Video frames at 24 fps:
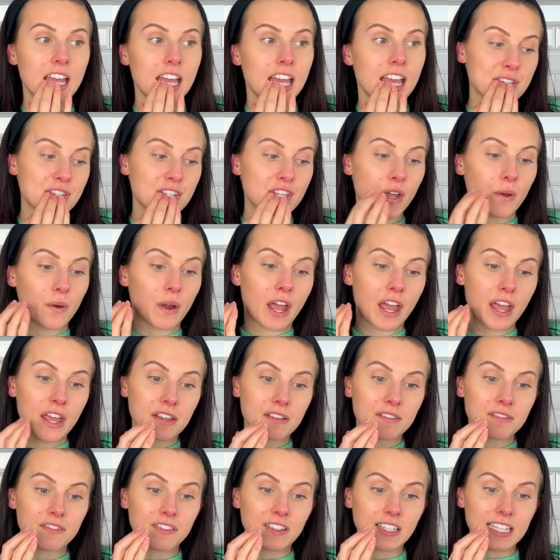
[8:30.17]
So
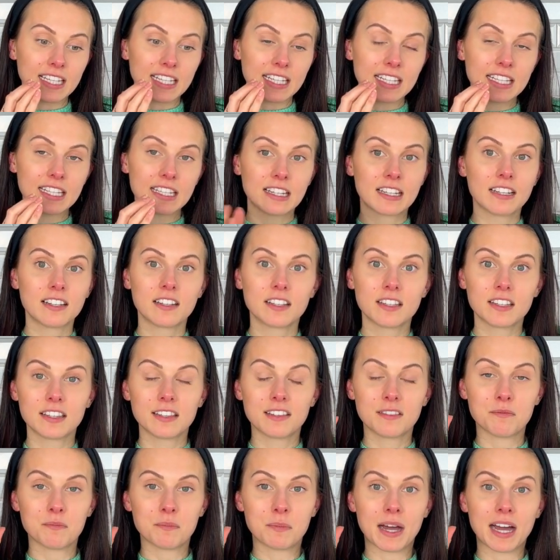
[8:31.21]
hopefully
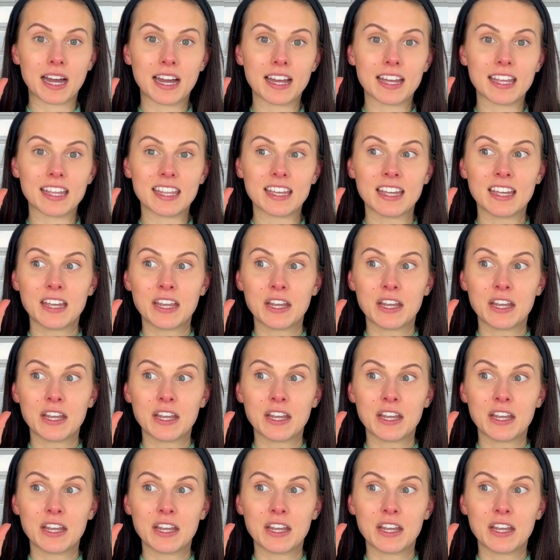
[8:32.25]
my